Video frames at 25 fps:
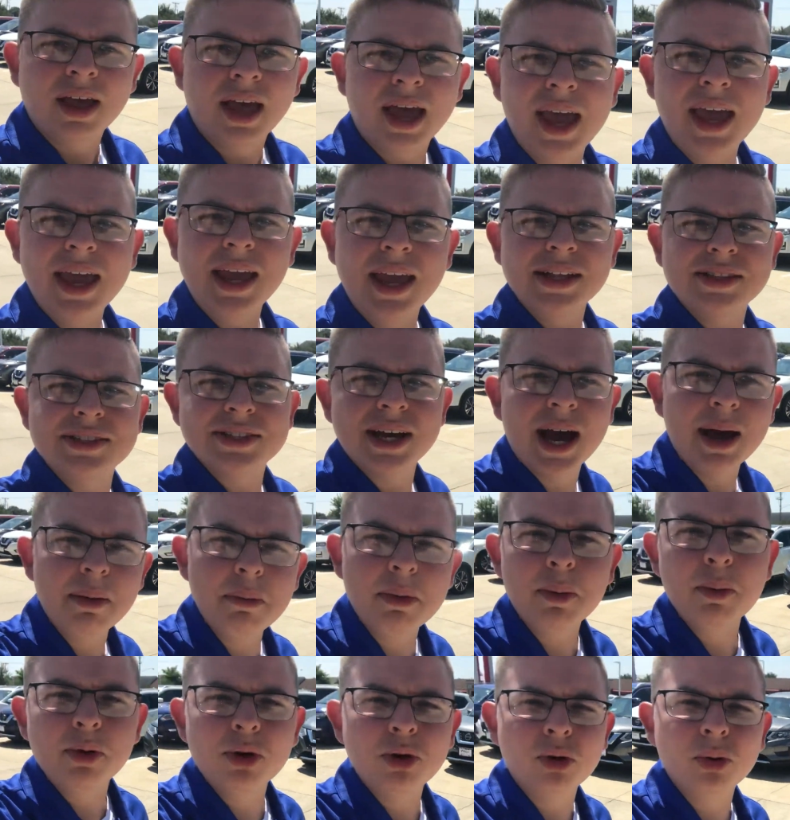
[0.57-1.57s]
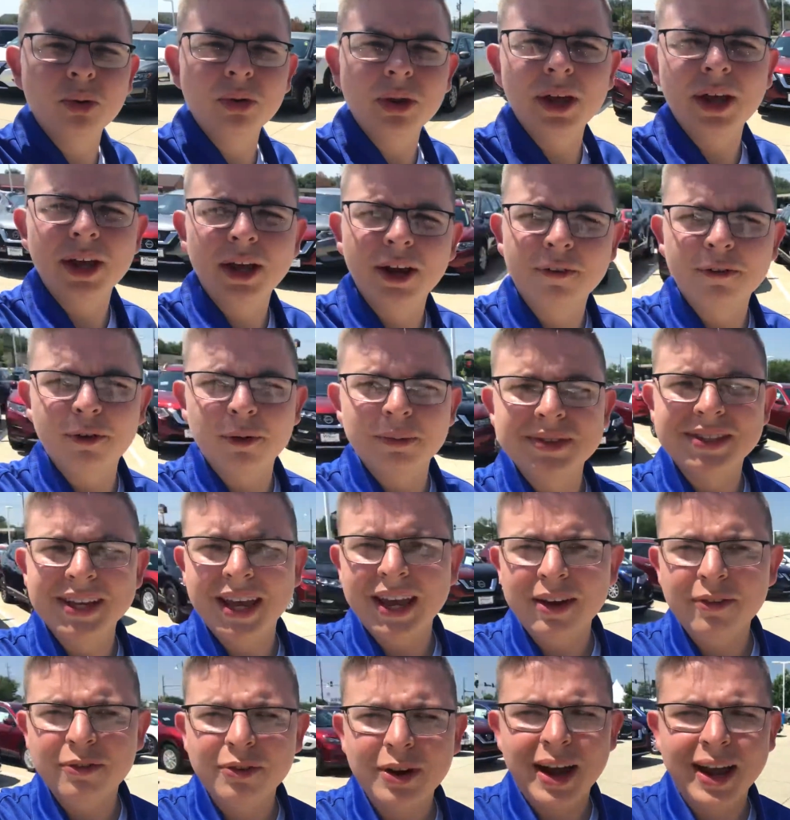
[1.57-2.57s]
Hey, Tommy Mikula here from
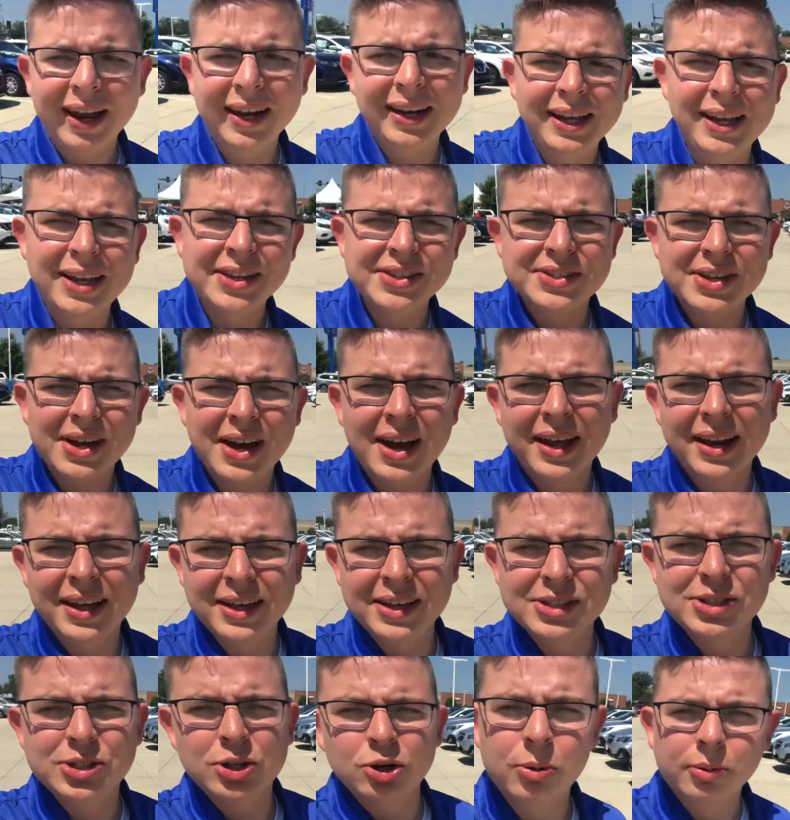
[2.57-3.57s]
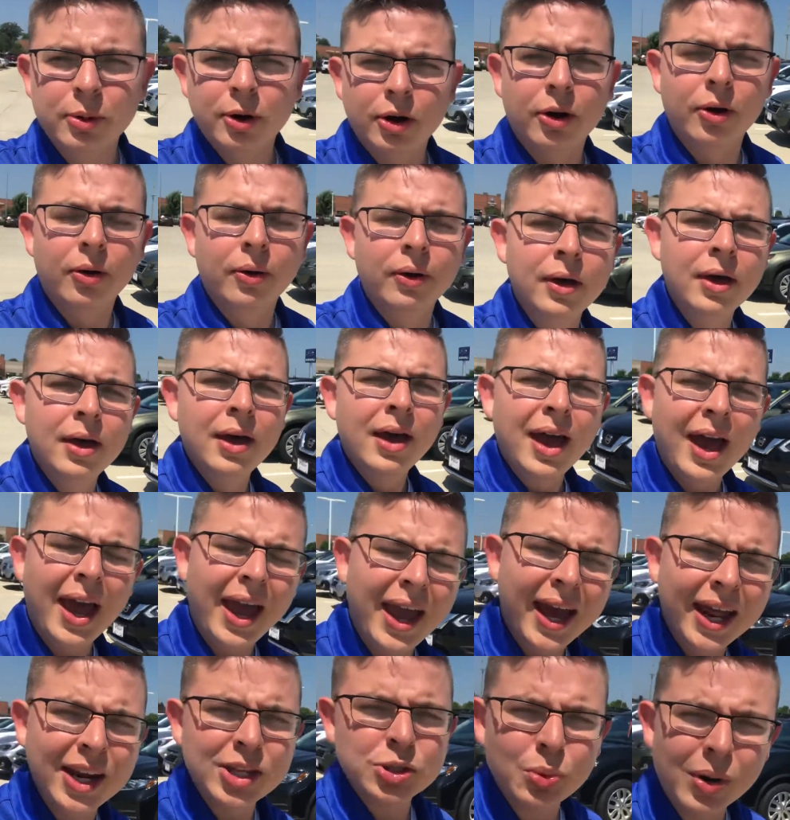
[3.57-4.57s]
Dave Wright Nissan and Subaru.
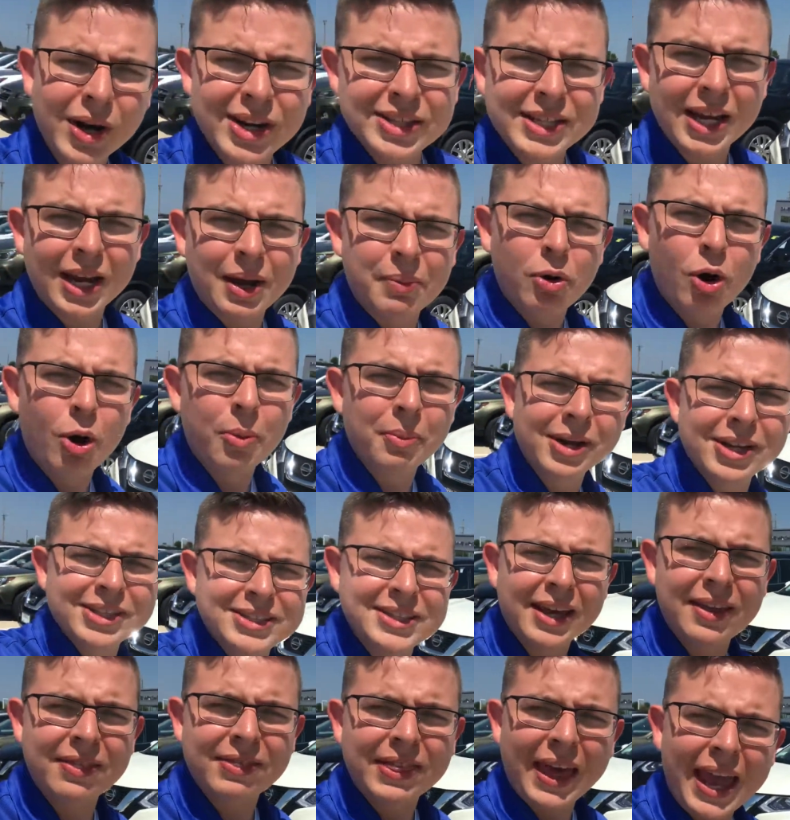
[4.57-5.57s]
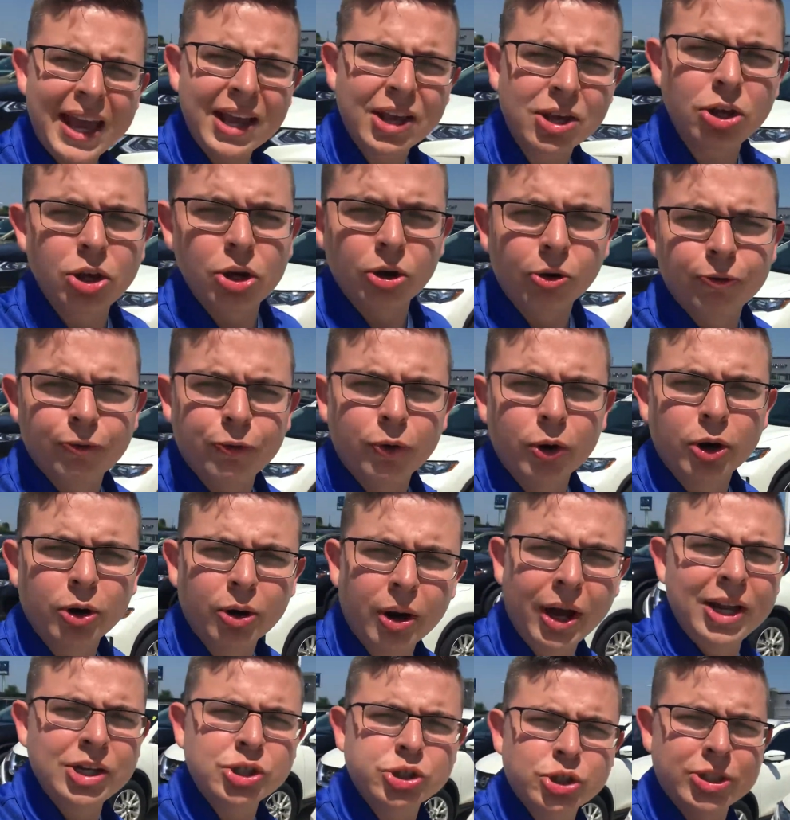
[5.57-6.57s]
Hey, I just want to take a moment to say thank you for
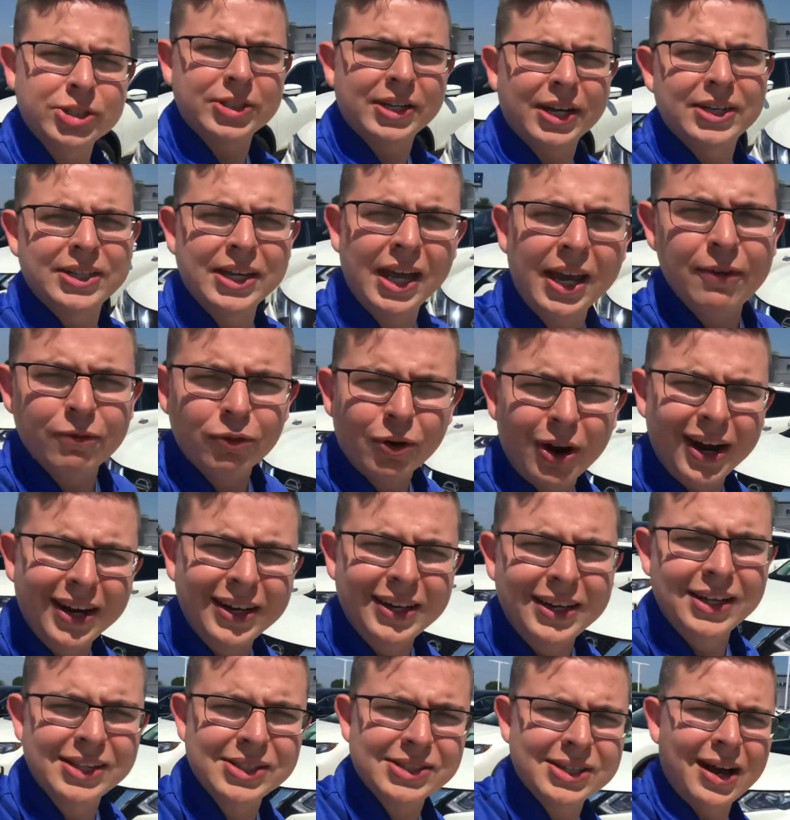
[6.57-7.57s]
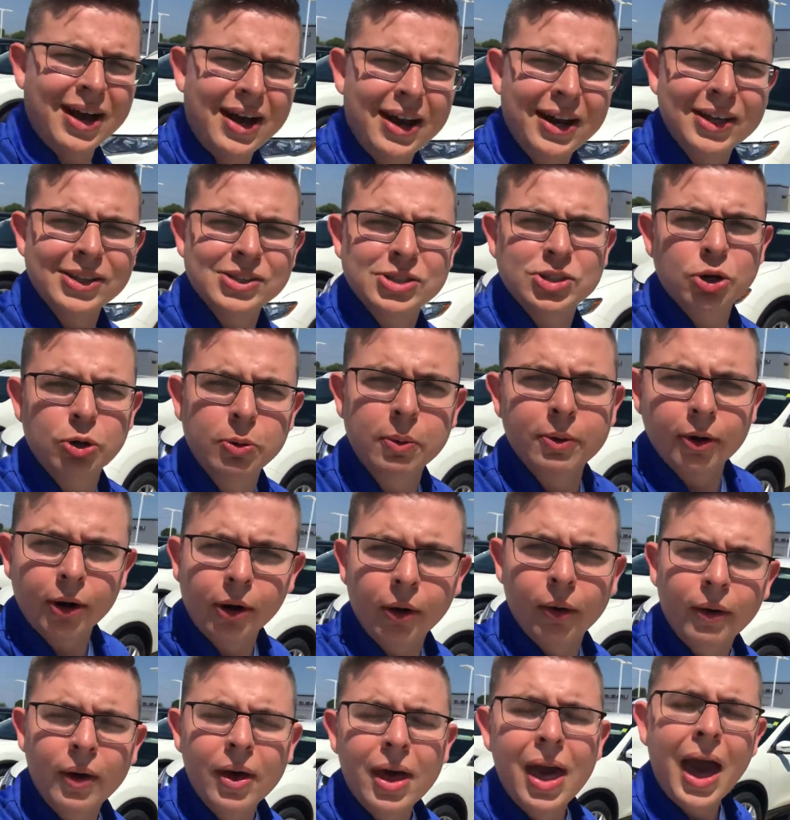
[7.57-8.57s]
your interest at Dave Wright Nissan and Subaru.